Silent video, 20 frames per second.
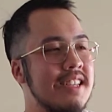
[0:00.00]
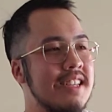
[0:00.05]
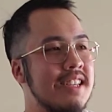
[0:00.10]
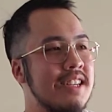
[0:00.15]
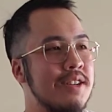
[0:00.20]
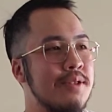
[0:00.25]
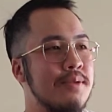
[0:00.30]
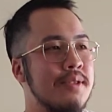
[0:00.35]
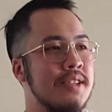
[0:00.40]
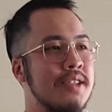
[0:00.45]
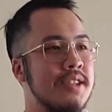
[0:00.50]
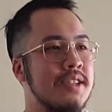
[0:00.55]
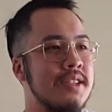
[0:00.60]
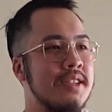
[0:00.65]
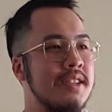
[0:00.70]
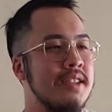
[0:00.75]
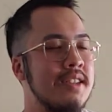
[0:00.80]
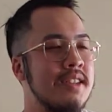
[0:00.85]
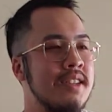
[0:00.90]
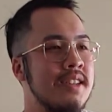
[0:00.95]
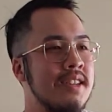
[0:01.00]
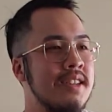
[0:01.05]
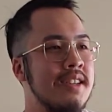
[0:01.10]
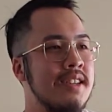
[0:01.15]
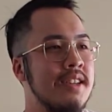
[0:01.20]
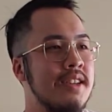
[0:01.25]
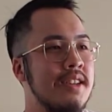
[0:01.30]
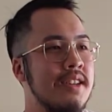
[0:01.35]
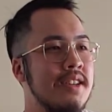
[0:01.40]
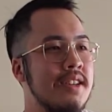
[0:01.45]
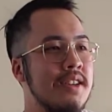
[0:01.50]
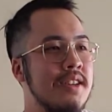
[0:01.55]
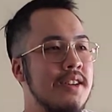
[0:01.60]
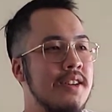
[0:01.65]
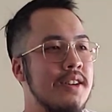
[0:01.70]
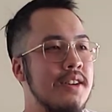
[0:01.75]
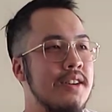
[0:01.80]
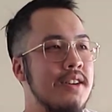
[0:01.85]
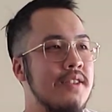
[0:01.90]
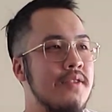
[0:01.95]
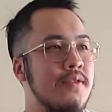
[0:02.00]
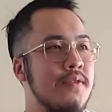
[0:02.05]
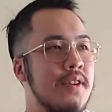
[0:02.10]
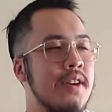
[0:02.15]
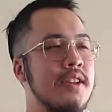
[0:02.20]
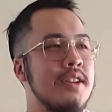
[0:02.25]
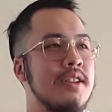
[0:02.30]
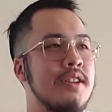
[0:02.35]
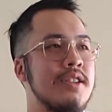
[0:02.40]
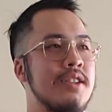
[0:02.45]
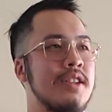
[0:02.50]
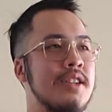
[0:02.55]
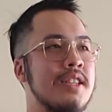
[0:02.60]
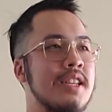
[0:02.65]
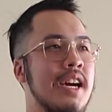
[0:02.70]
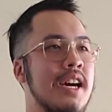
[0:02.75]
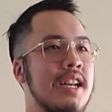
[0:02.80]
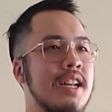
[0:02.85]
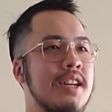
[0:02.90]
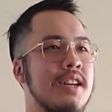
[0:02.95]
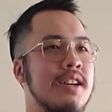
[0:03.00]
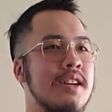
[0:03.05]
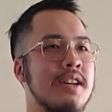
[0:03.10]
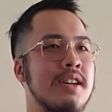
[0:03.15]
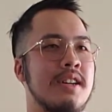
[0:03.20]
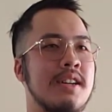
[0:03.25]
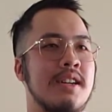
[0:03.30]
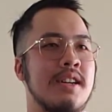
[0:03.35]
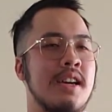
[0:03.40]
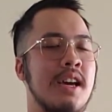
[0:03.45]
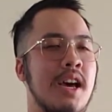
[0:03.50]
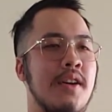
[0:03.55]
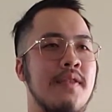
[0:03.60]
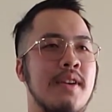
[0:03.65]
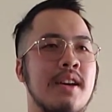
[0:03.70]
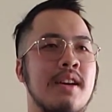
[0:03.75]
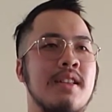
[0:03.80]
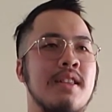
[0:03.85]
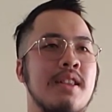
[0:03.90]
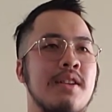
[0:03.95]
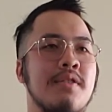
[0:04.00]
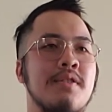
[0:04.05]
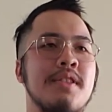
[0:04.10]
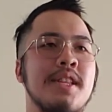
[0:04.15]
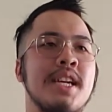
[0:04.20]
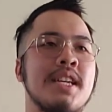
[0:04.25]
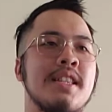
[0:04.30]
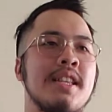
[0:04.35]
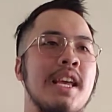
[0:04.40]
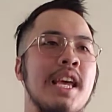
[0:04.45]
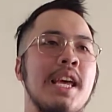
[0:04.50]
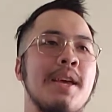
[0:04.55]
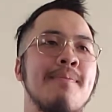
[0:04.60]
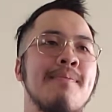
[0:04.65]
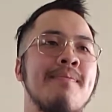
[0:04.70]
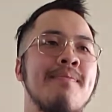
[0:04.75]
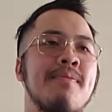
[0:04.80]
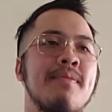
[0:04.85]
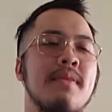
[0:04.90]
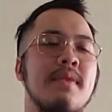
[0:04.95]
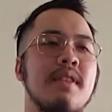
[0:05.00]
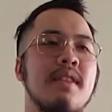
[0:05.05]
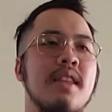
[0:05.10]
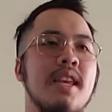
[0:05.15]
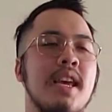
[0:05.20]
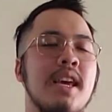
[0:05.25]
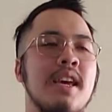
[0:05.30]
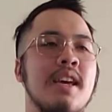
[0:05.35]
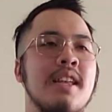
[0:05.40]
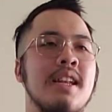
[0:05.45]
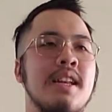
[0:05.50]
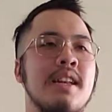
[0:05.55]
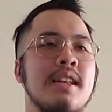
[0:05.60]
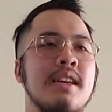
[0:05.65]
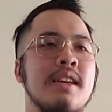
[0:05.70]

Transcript: And it was just fun just kind of having a little nickname and